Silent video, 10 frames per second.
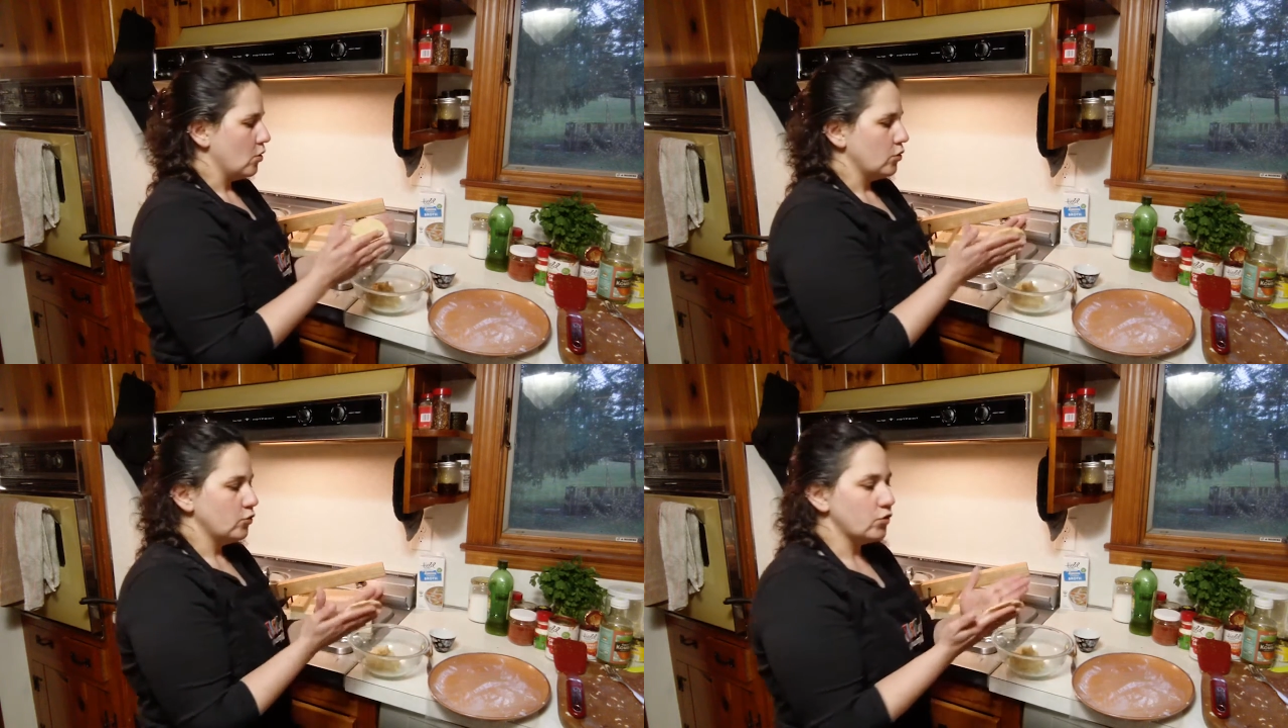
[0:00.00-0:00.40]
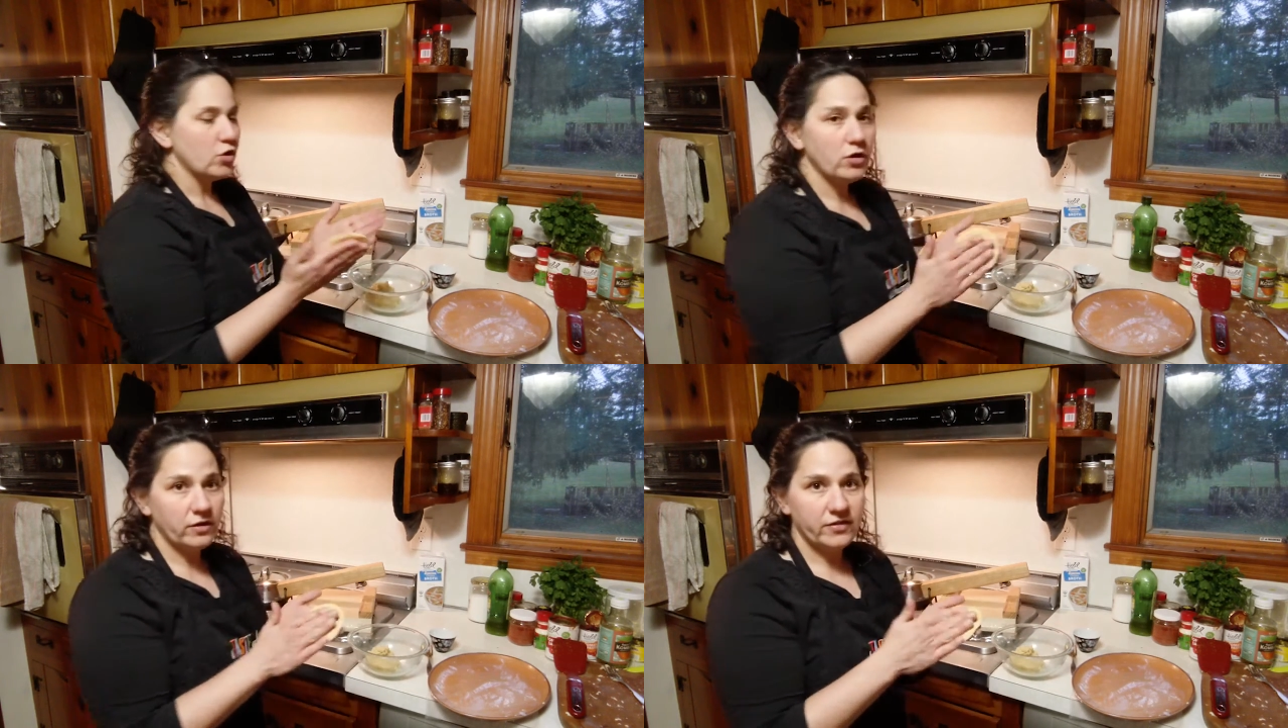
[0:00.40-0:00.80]
You
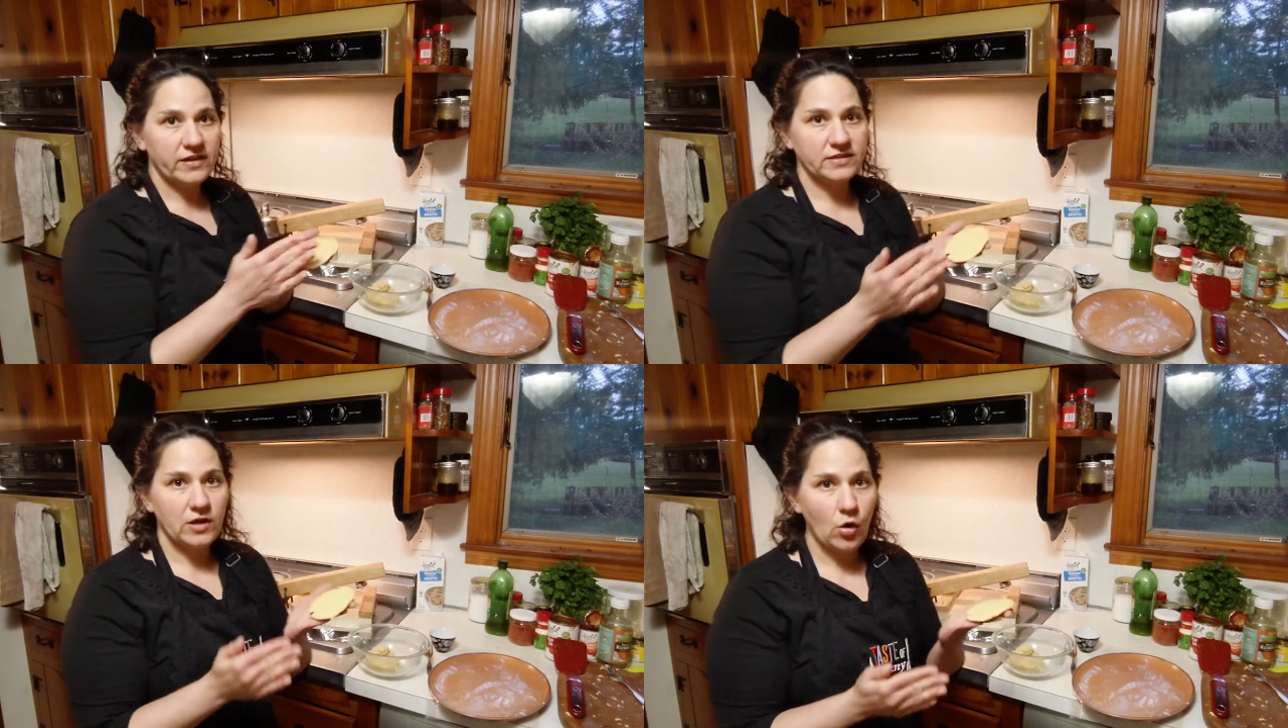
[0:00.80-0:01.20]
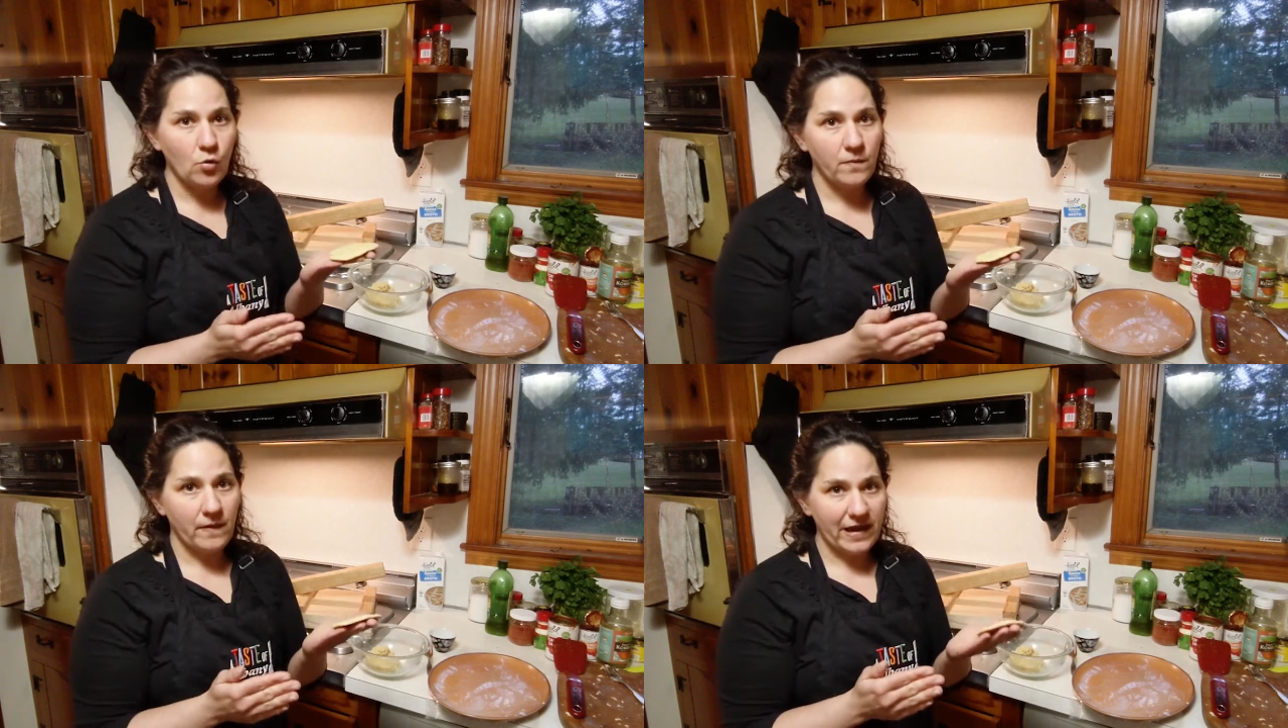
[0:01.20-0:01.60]
cook these
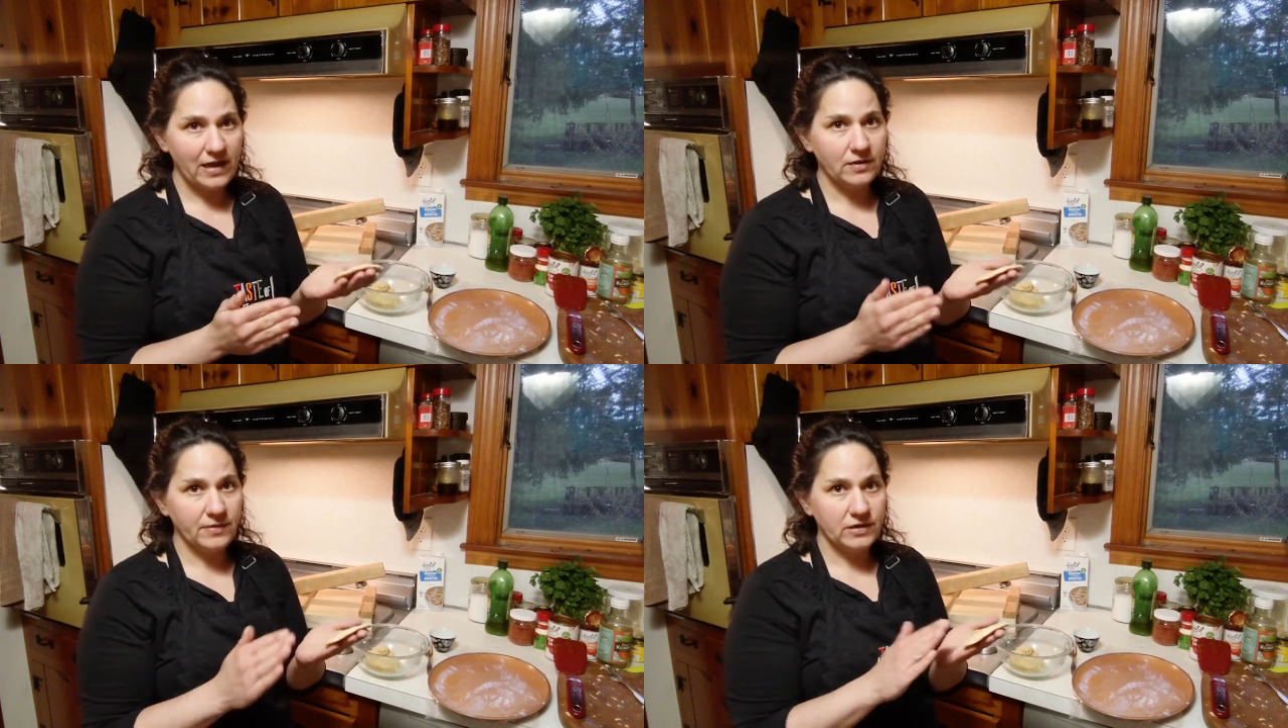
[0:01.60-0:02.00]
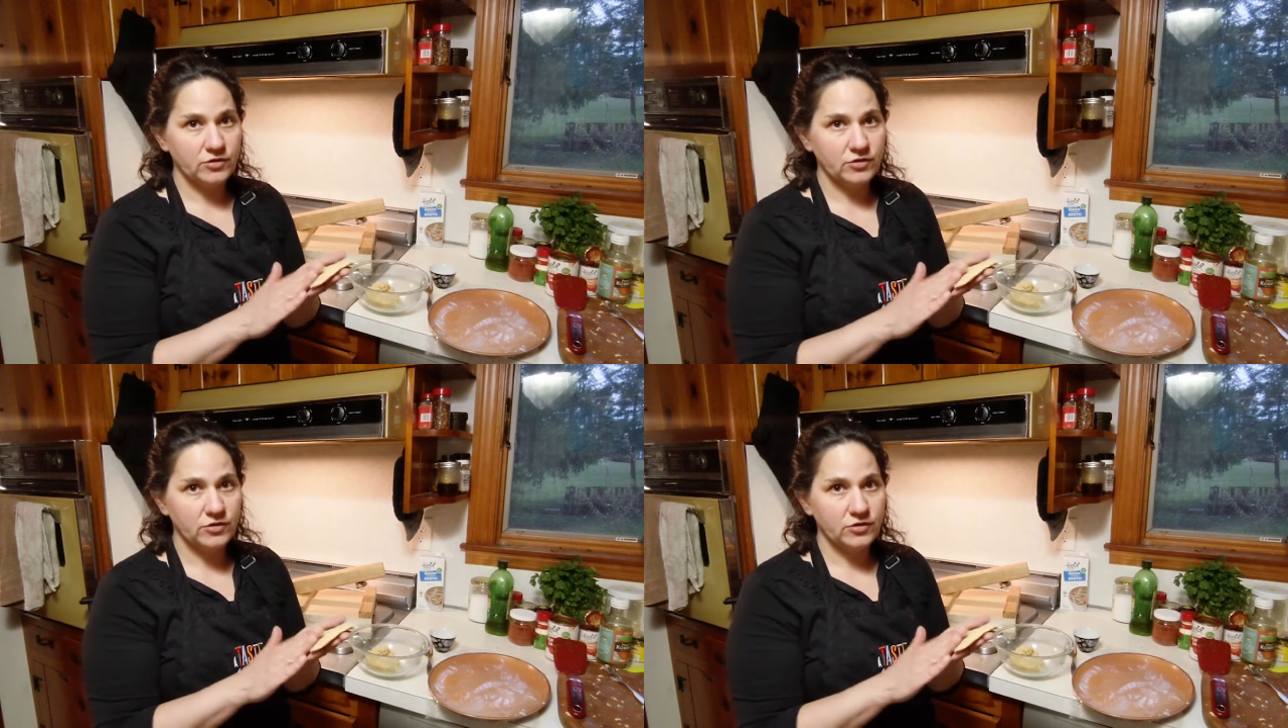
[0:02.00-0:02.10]
handmade